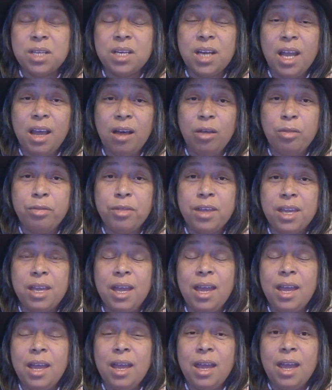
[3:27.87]
unhealthy
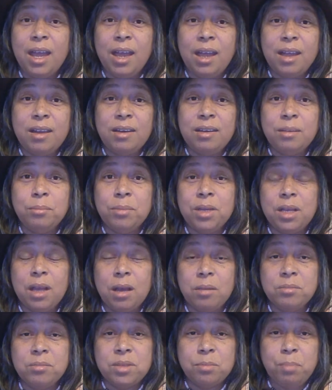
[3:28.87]
and it
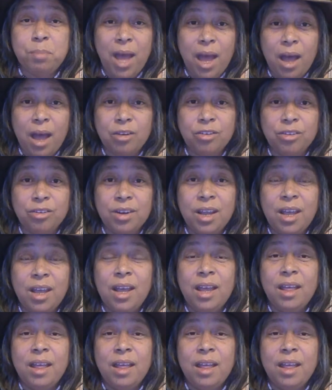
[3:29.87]
becomes a pattern,